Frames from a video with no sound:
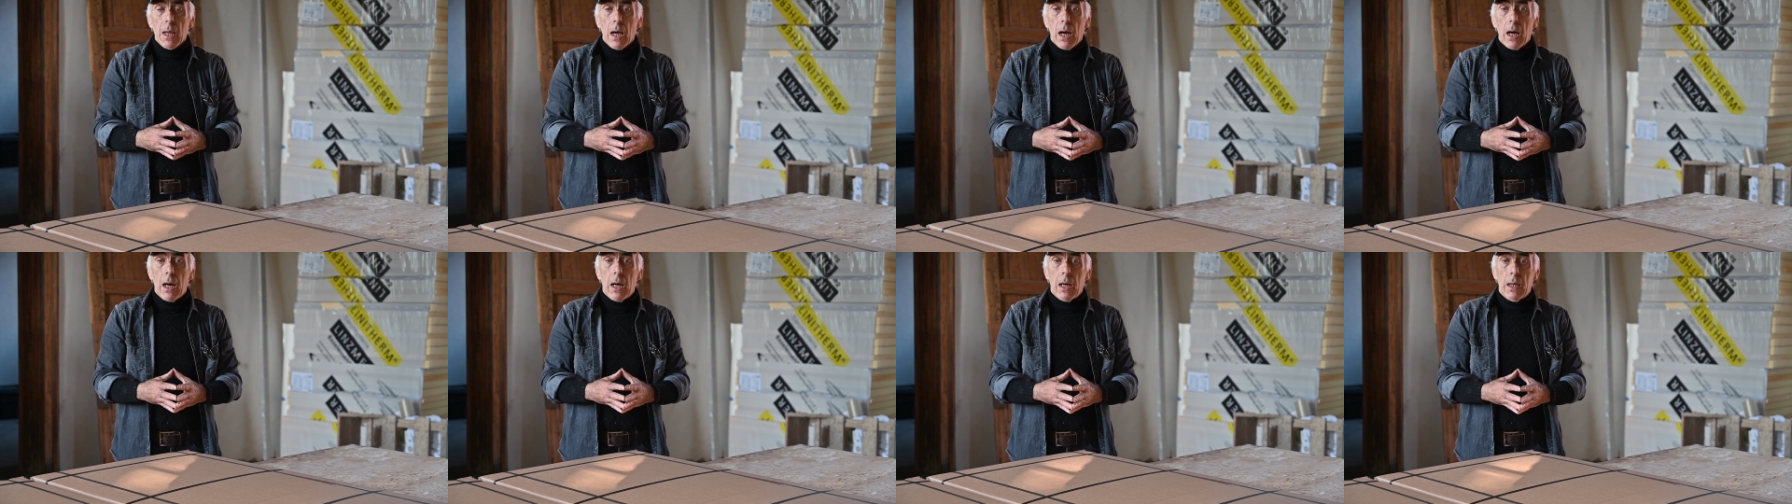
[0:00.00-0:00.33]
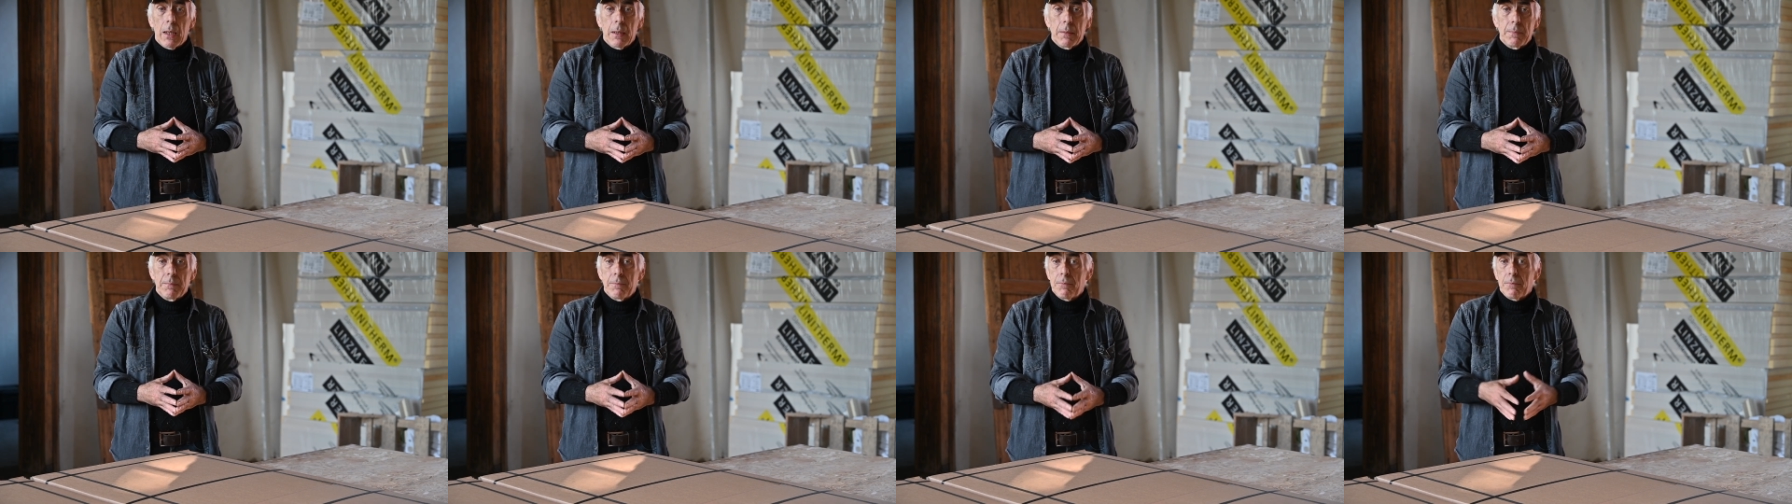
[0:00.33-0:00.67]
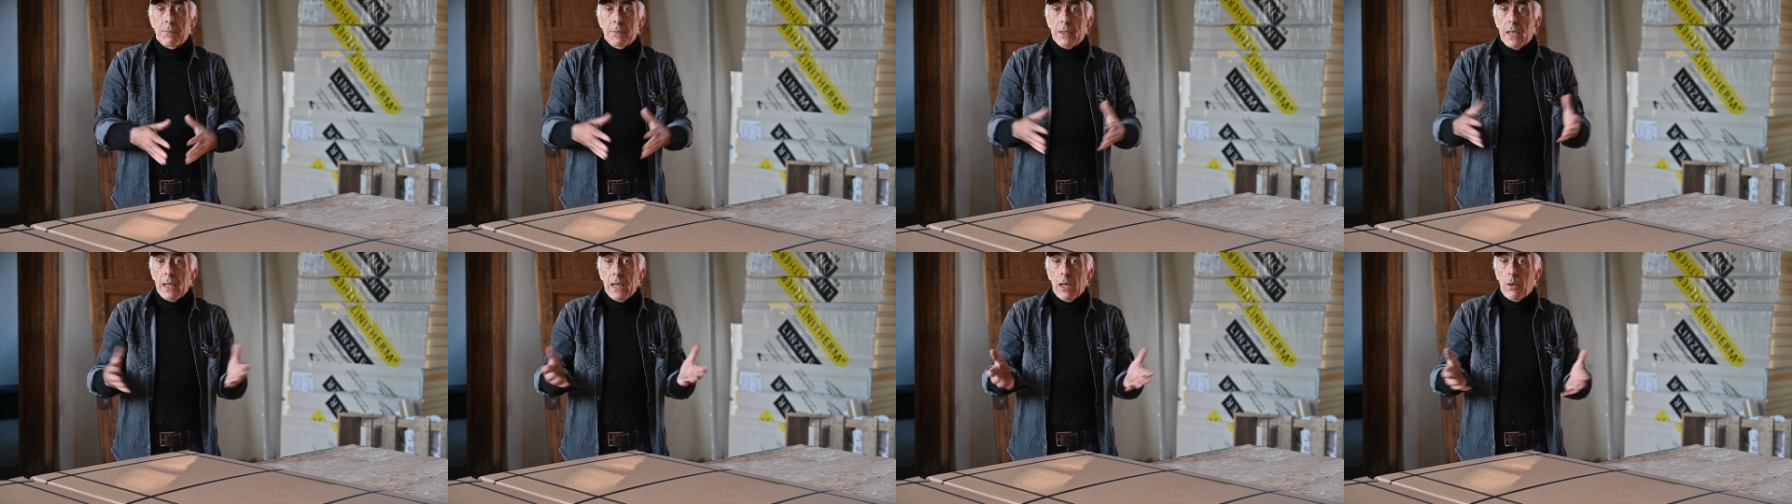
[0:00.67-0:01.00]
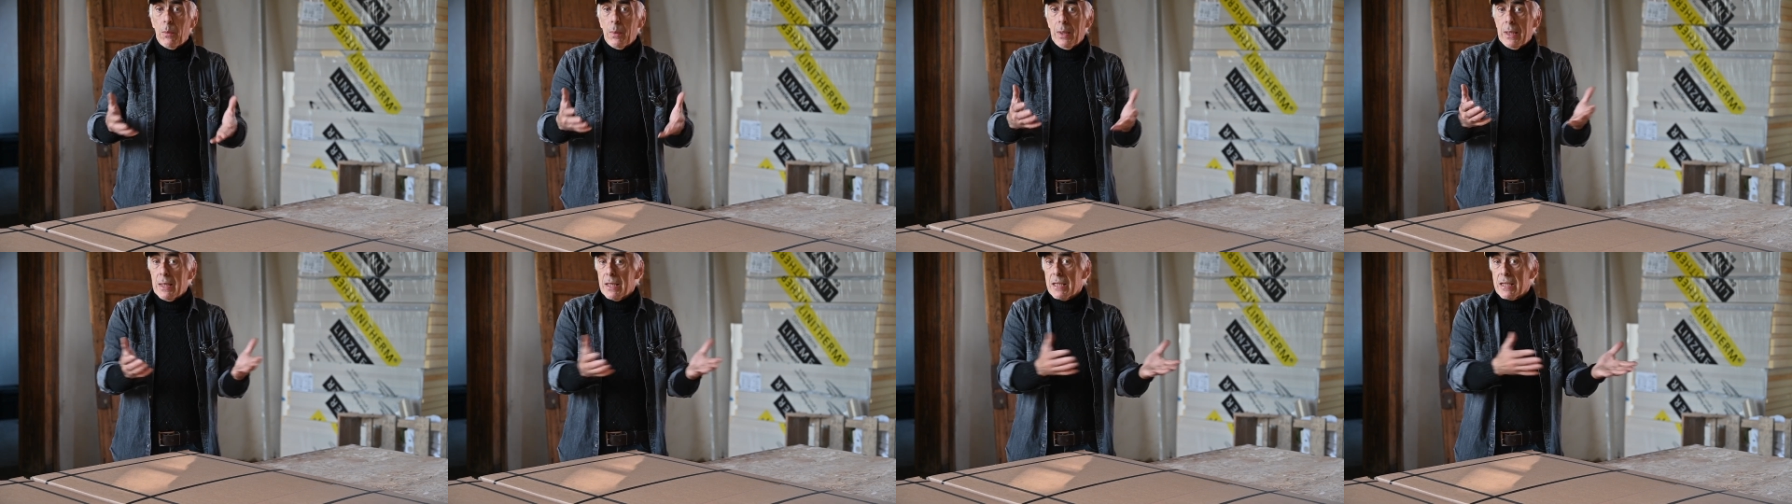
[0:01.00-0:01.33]
um, the air
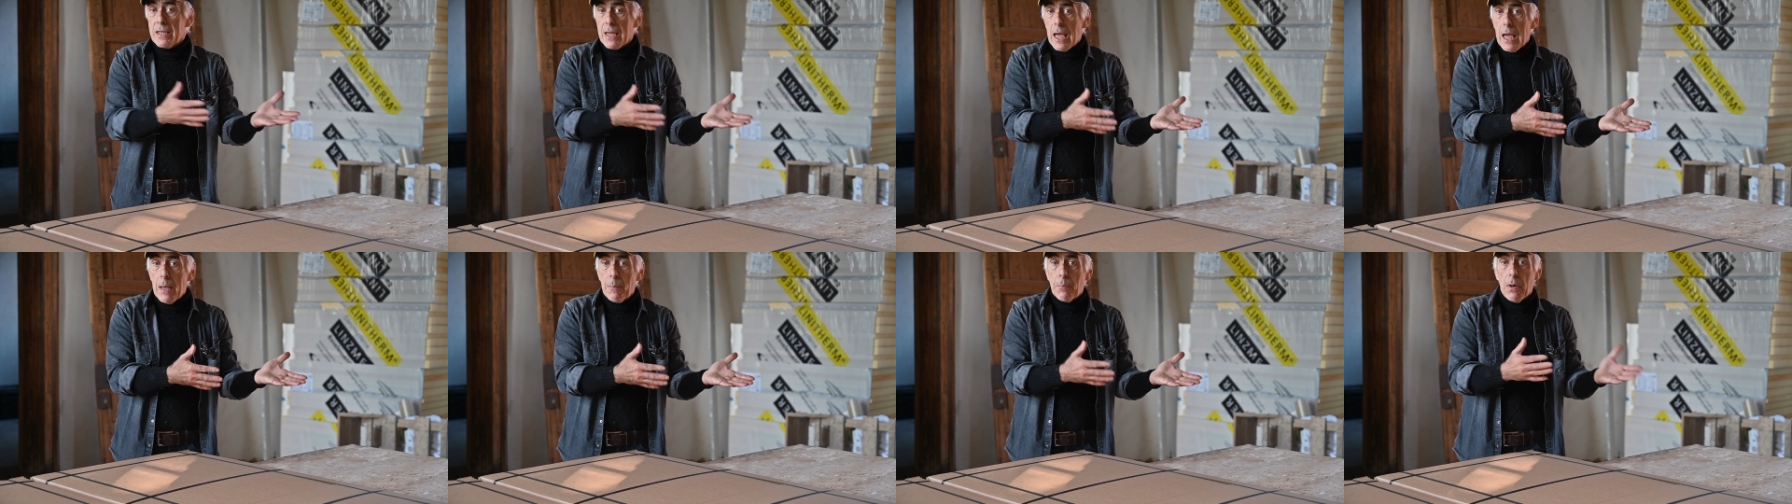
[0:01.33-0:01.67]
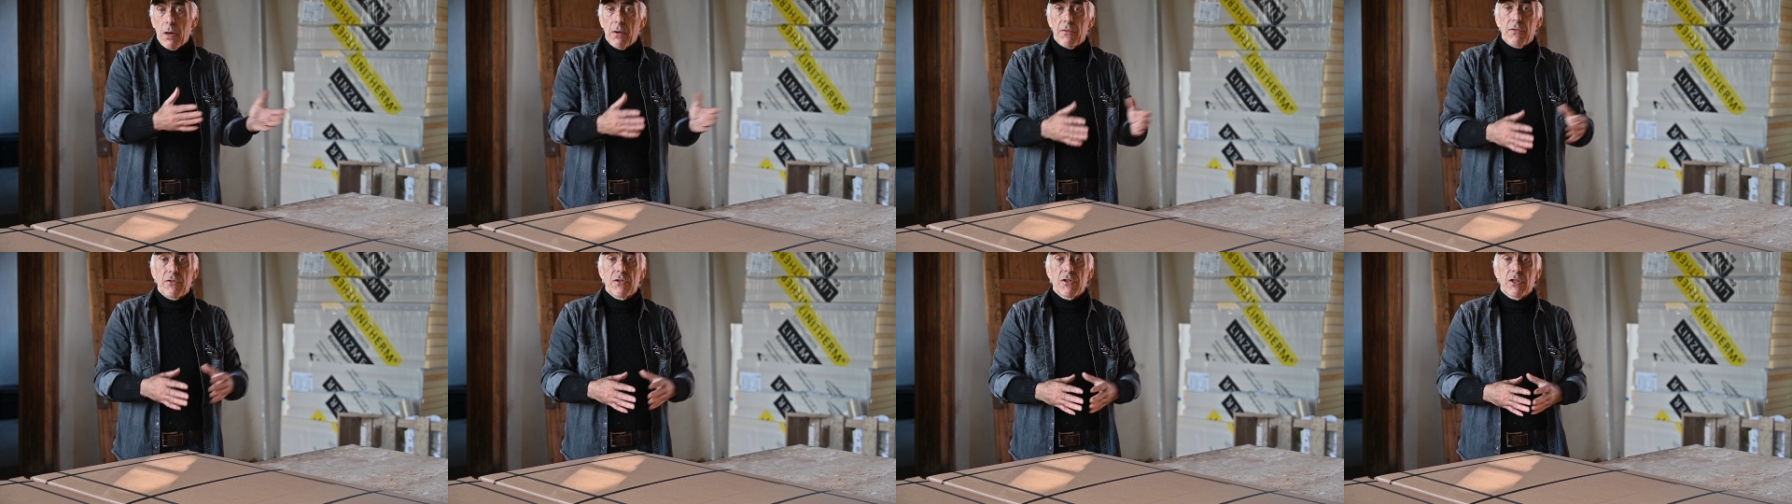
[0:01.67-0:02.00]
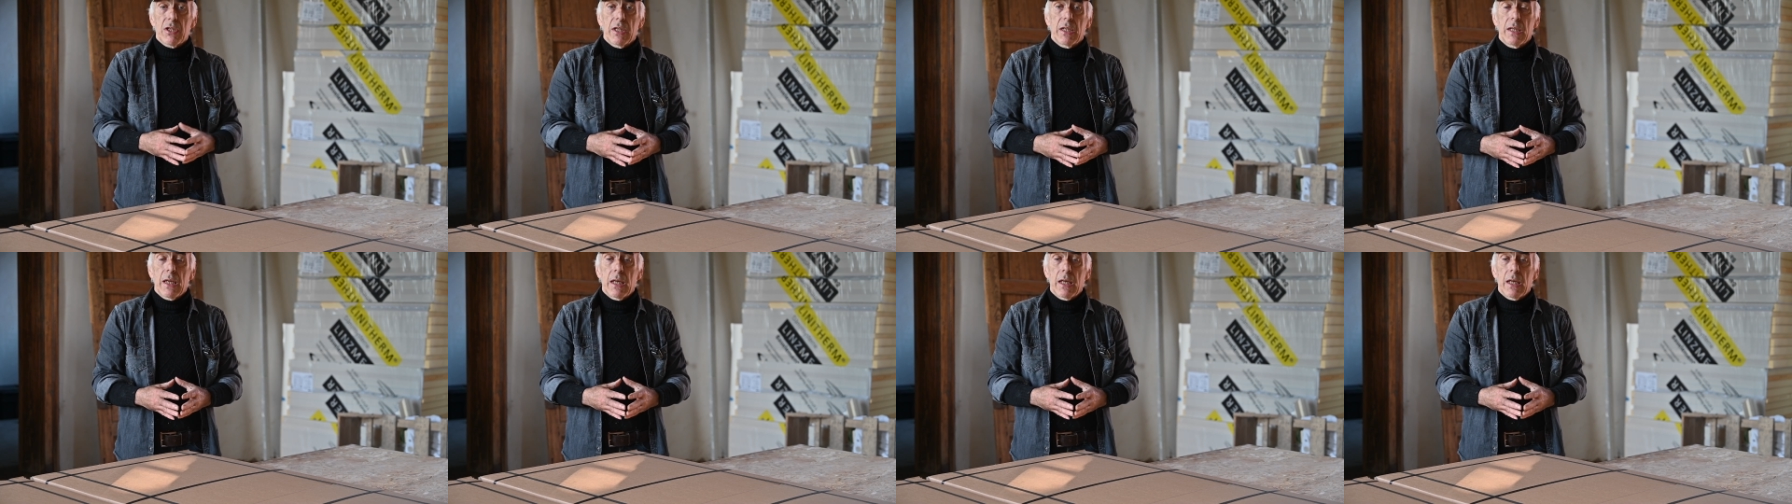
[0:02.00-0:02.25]
will escape, obviously.